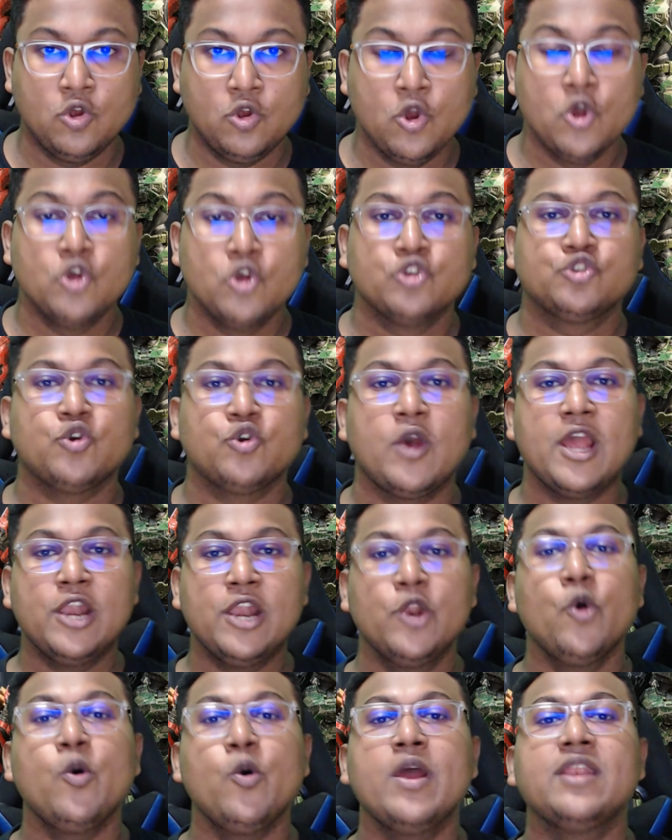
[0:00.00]
So
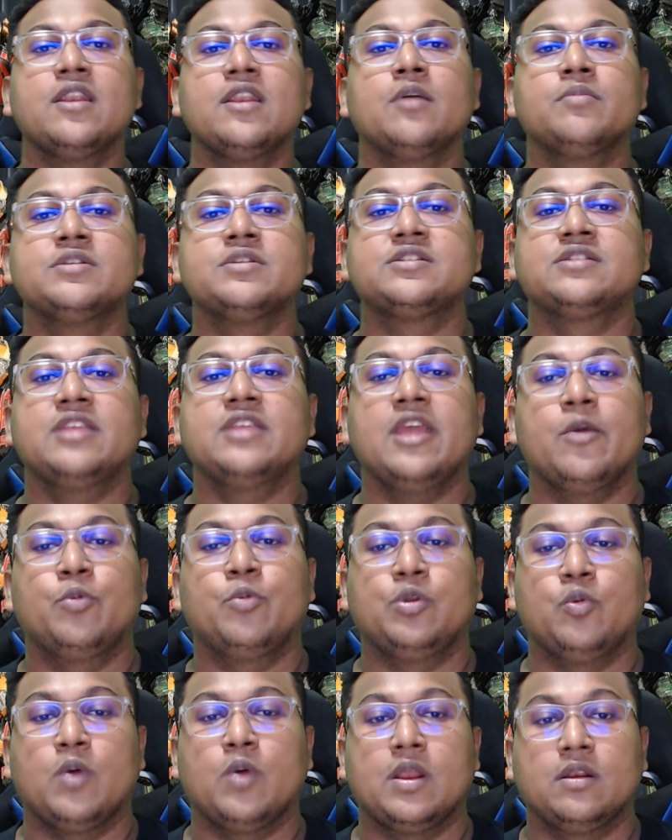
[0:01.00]
hello and namaste
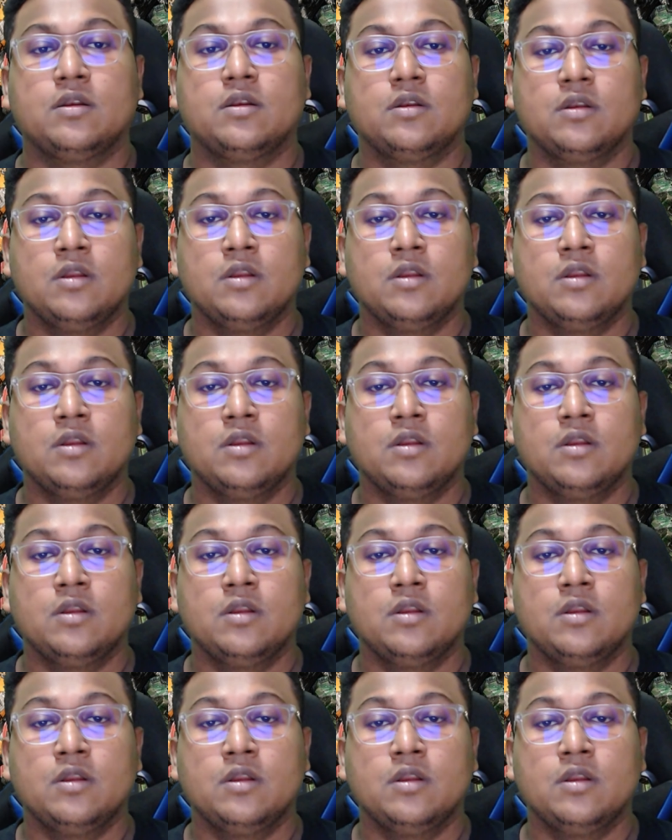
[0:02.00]
everyone.